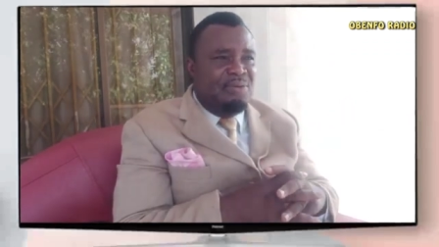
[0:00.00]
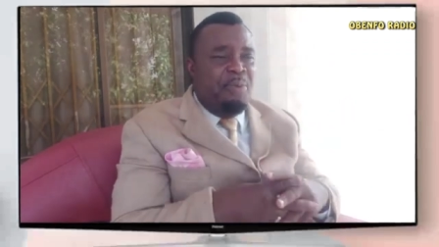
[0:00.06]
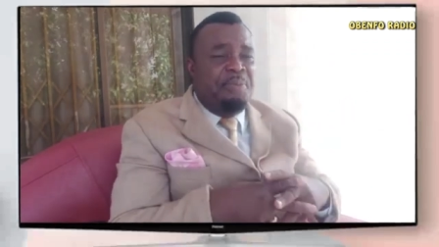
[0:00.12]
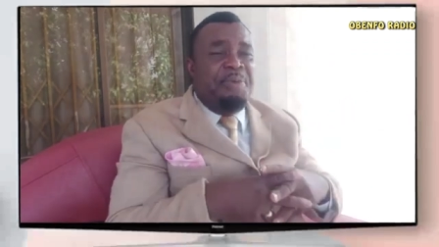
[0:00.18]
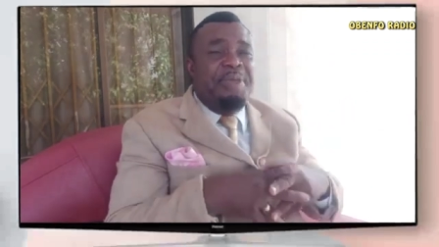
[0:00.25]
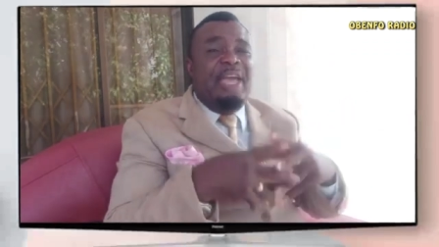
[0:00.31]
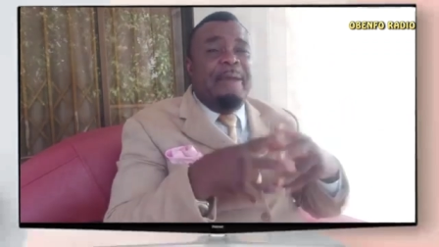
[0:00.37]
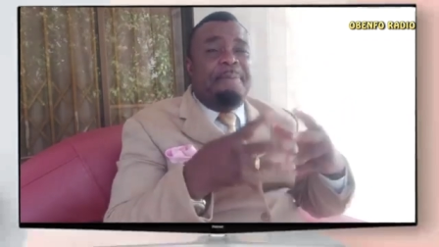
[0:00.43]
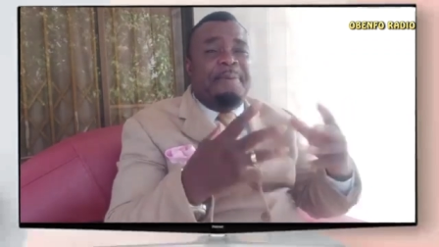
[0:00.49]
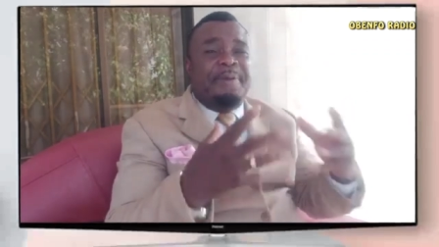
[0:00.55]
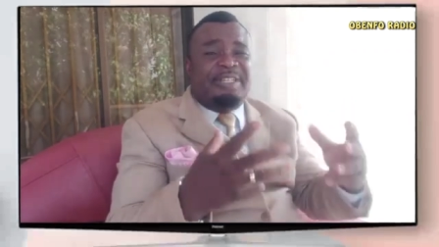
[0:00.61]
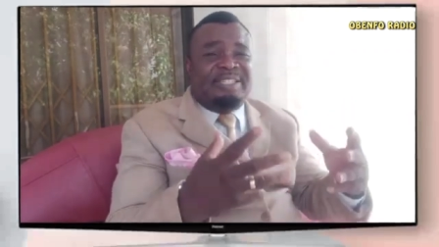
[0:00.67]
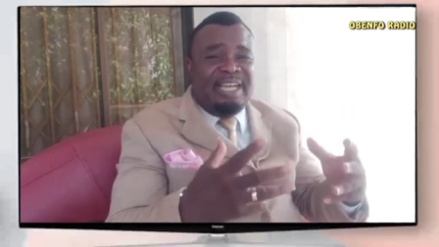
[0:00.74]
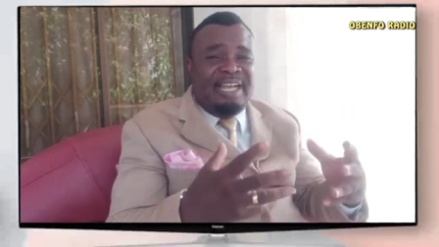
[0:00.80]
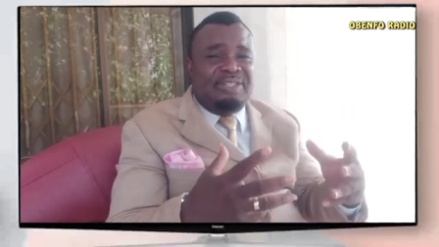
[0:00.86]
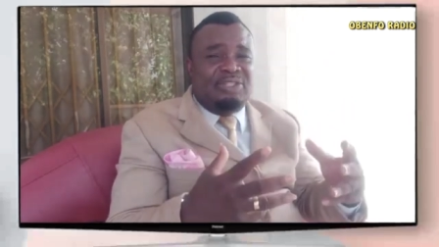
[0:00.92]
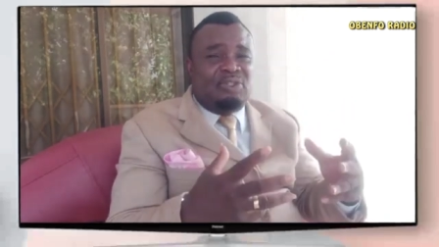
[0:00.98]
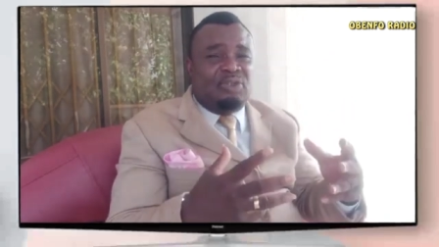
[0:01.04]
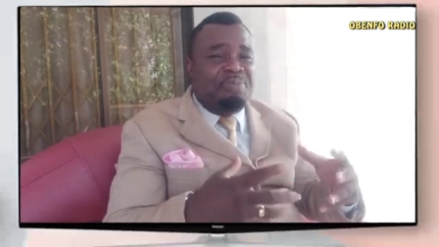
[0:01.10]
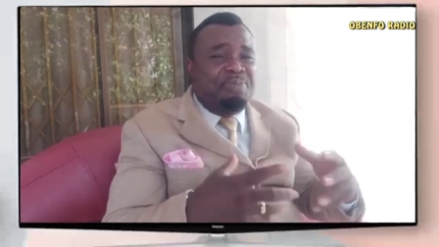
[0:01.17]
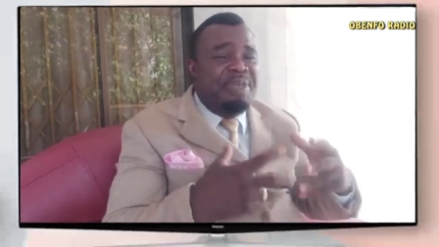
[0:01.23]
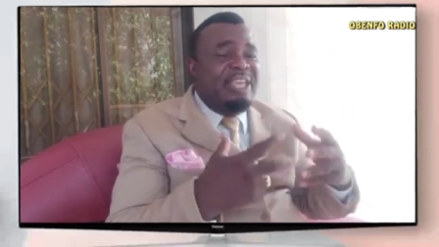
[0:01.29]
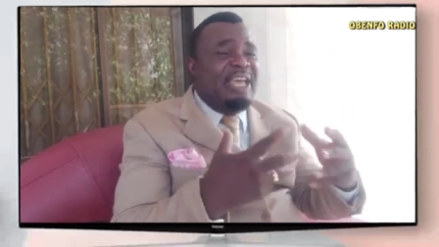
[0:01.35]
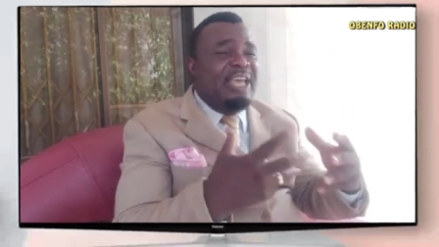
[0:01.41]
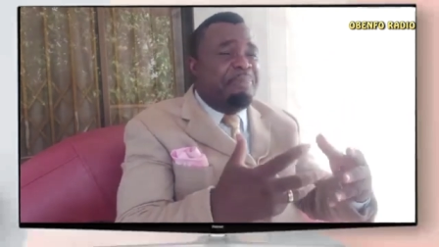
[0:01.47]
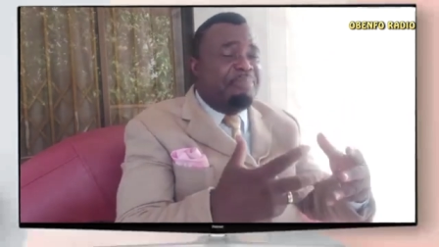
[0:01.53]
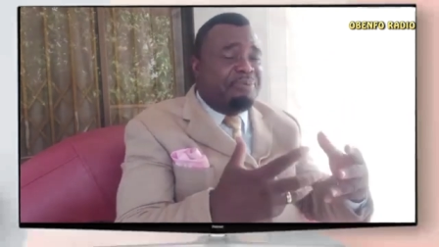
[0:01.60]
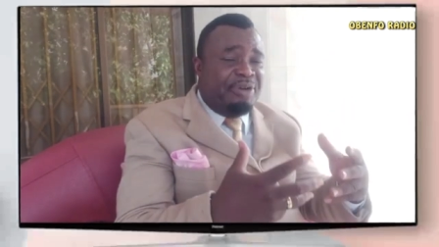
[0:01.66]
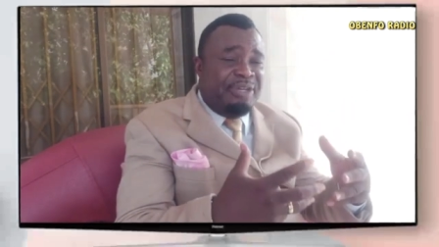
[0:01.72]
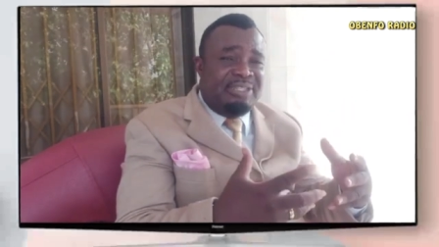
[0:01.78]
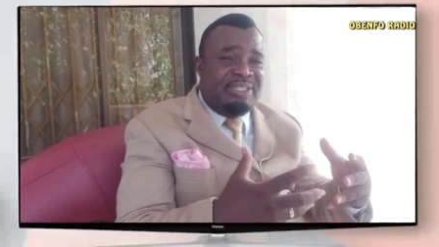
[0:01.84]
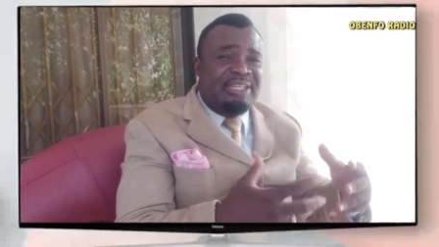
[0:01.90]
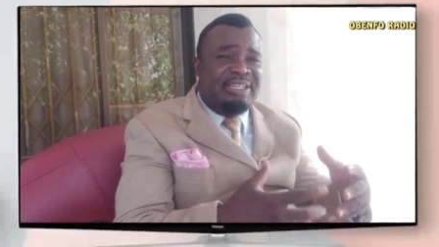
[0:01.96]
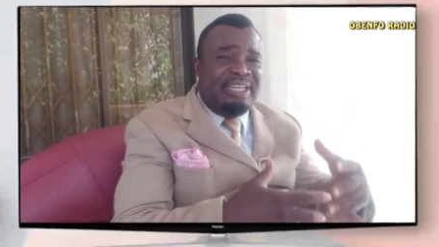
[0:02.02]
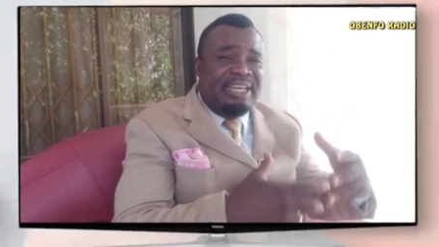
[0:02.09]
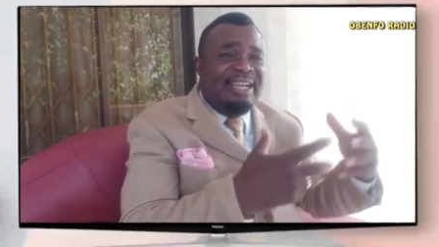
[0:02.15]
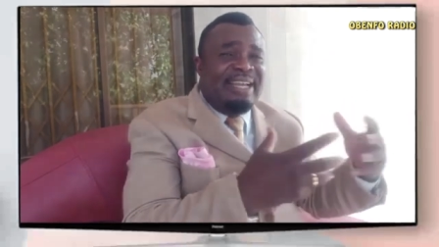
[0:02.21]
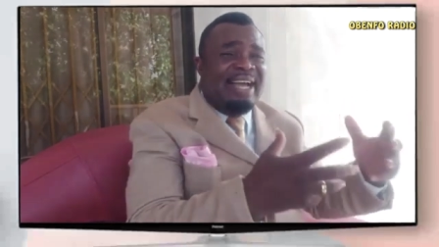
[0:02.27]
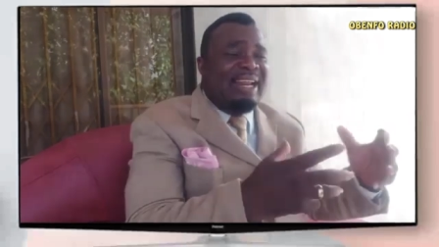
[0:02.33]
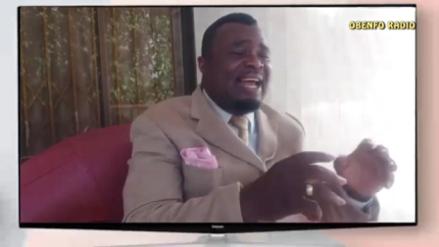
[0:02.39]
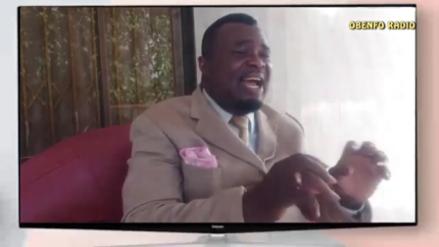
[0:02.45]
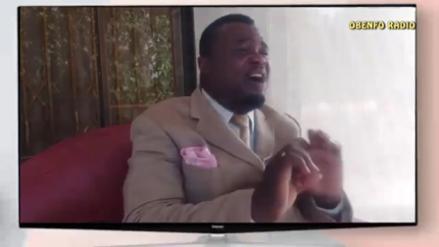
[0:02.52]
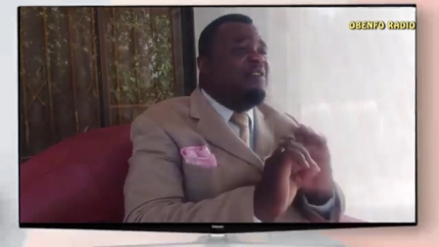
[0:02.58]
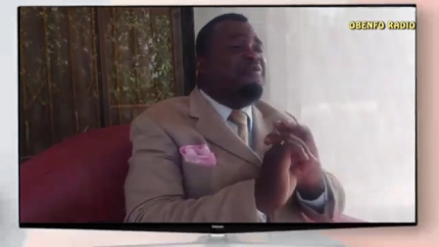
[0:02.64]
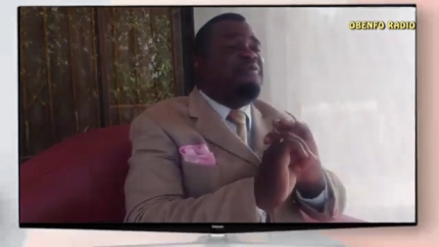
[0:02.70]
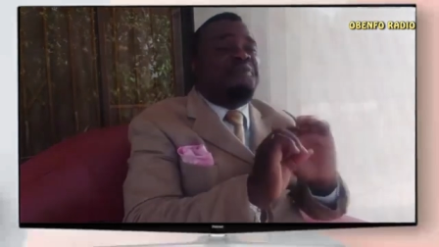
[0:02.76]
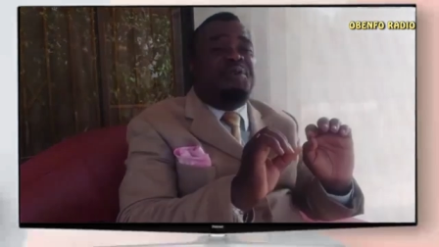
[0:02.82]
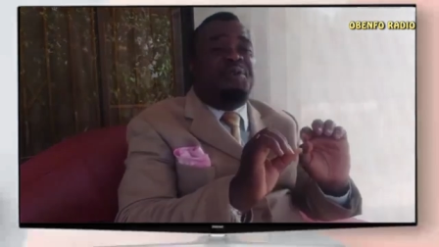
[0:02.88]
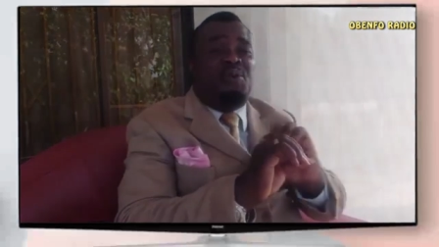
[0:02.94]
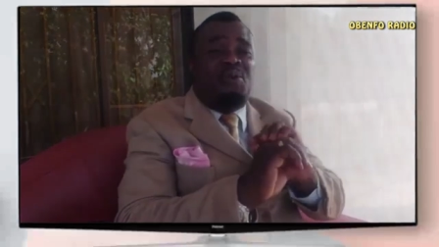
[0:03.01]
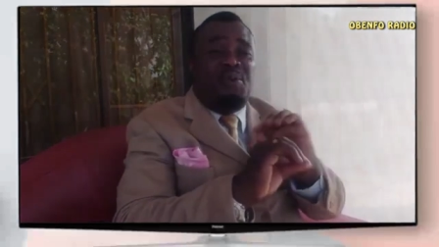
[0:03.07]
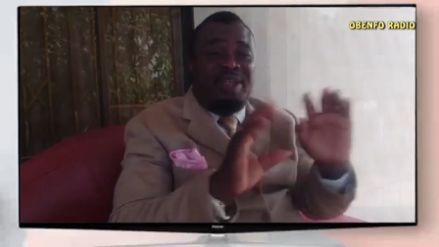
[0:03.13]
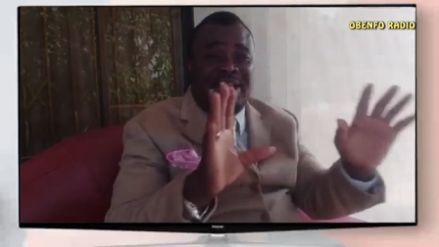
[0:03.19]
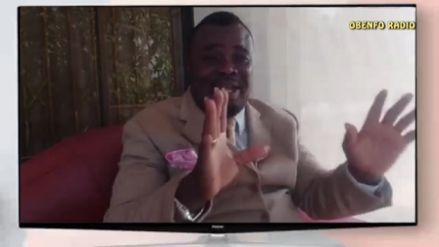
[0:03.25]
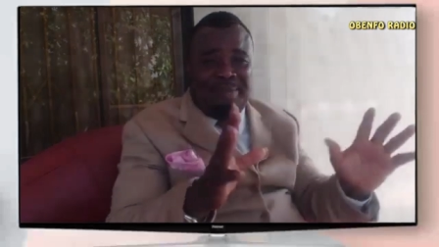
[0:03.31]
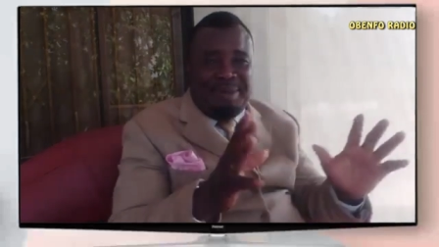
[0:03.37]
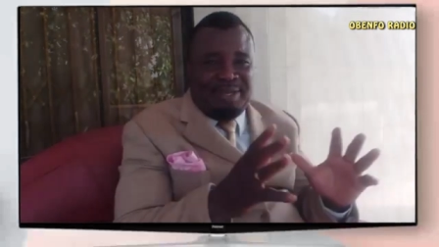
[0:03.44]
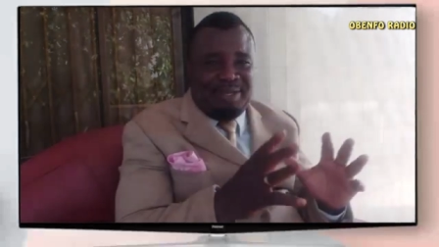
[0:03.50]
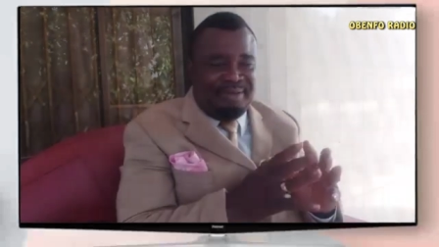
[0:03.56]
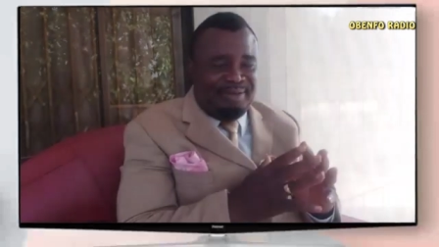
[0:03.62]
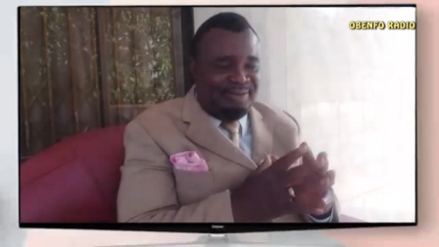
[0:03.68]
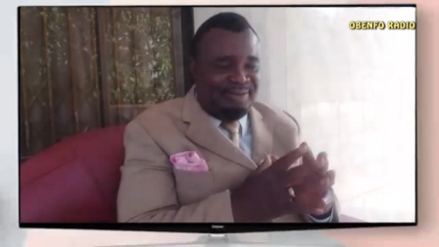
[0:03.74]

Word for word: Will be a perchance to be a president in Ghana afuno unyame.